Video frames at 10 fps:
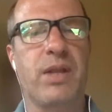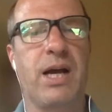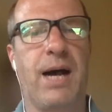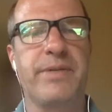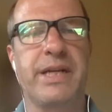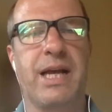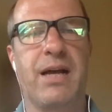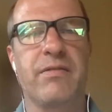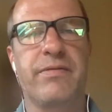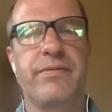opting
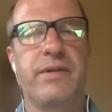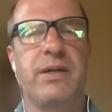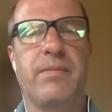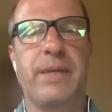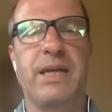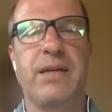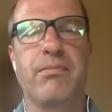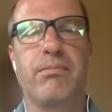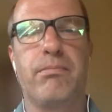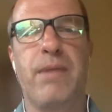out of
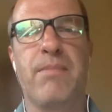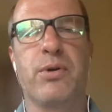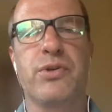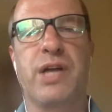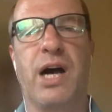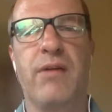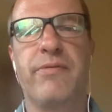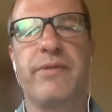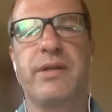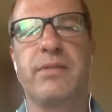being members
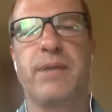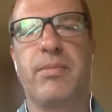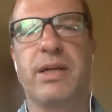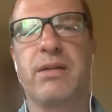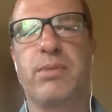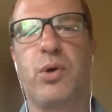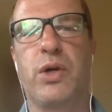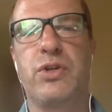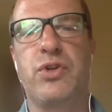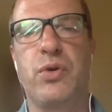of the public
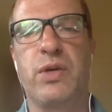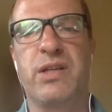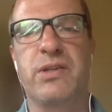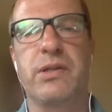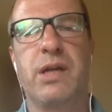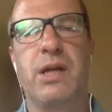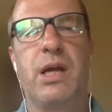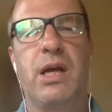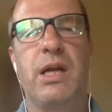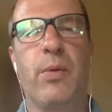employees unions. And
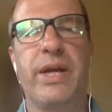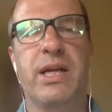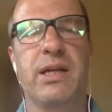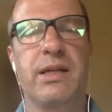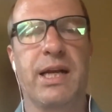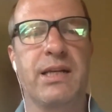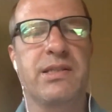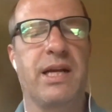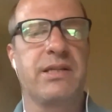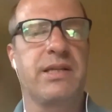we can, like I
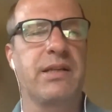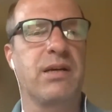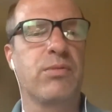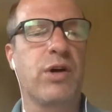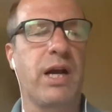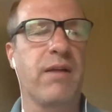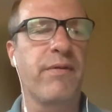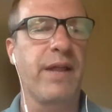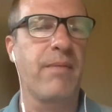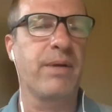said, take some
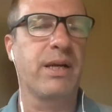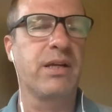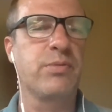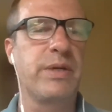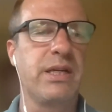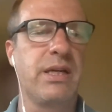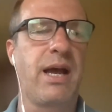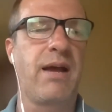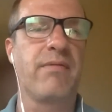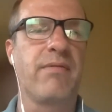credit for that because we did
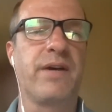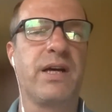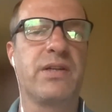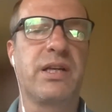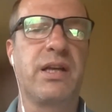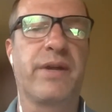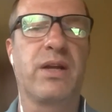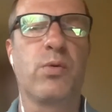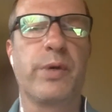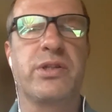have
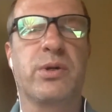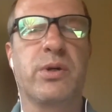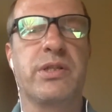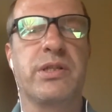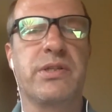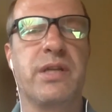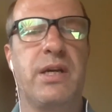significant resources